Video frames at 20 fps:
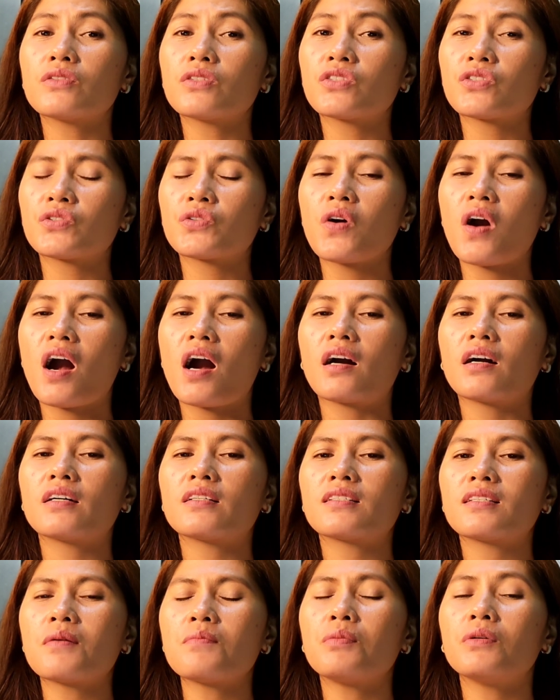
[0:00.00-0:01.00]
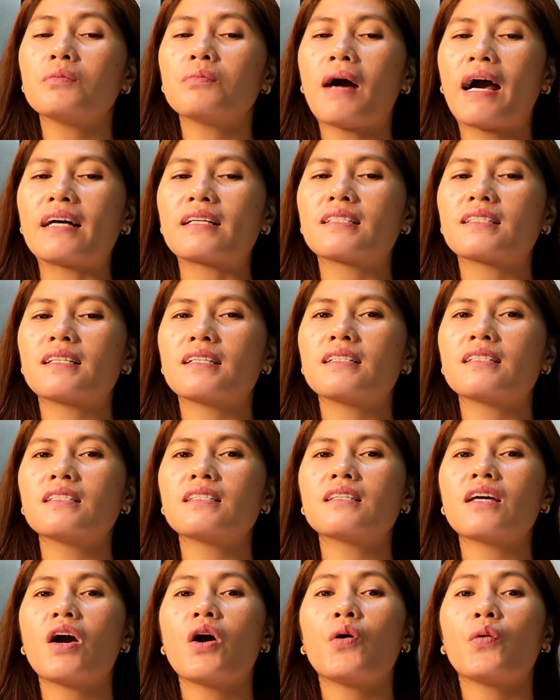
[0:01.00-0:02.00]
construct a simple past
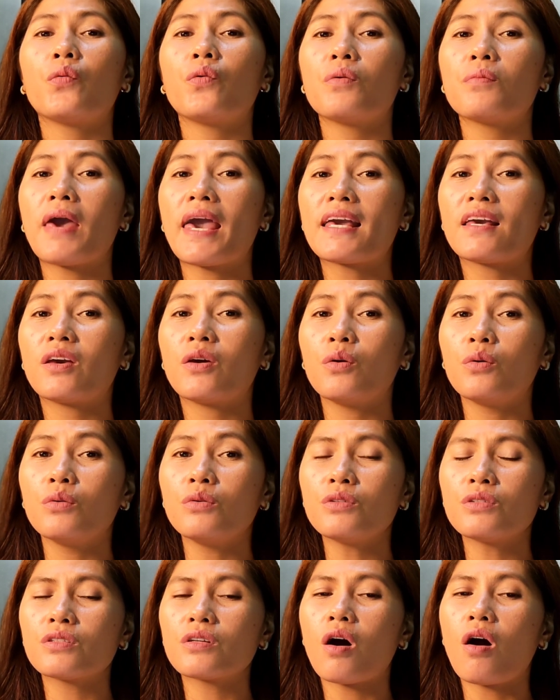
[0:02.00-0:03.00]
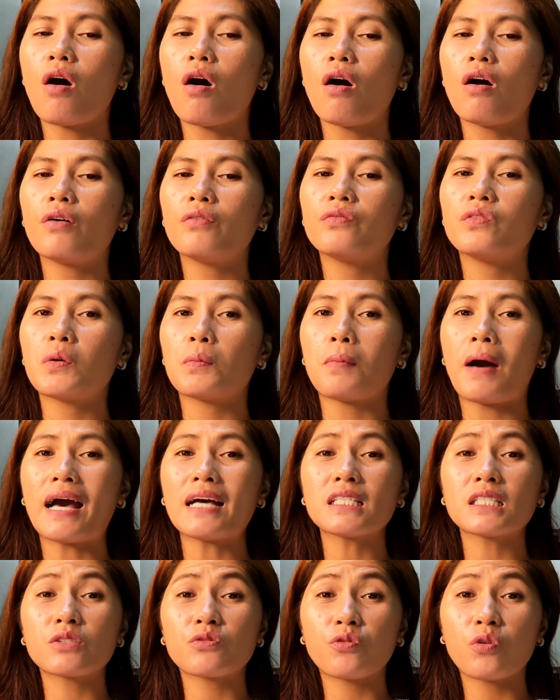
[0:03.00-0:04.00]
tense, we make use of the
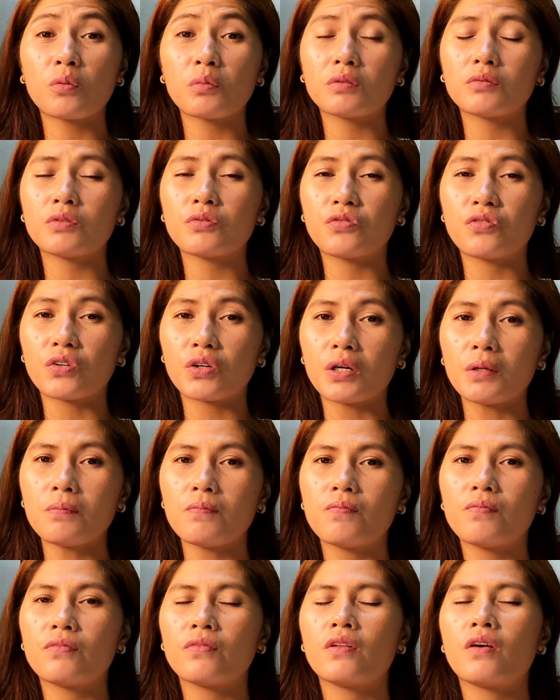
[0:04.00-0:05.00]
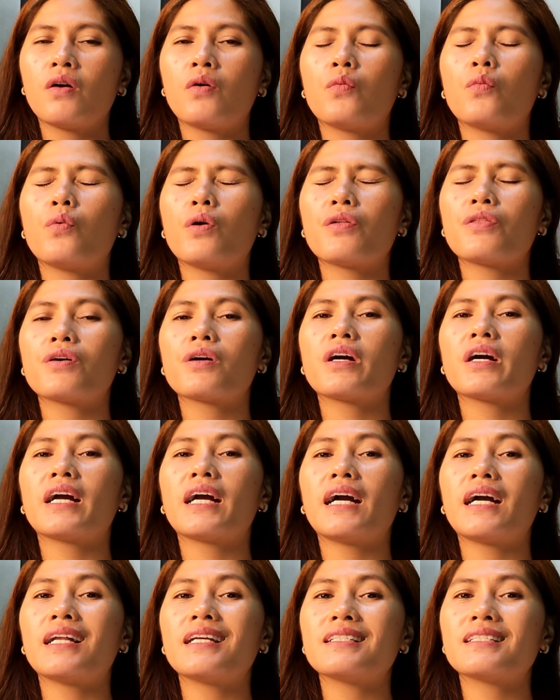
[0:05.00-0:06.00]
past form of the verb, whether
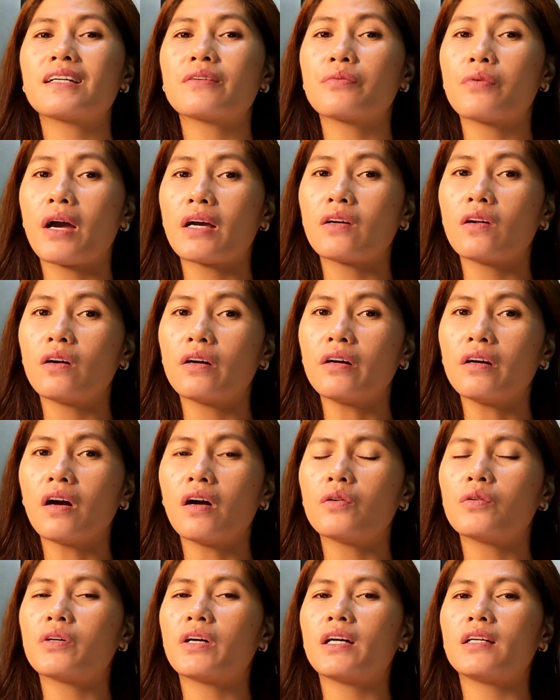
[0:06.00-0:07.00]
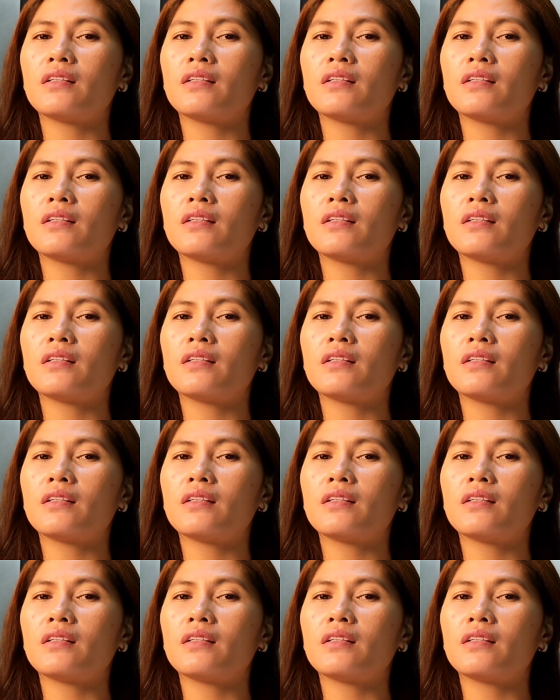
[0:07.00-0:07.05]
it is a regular or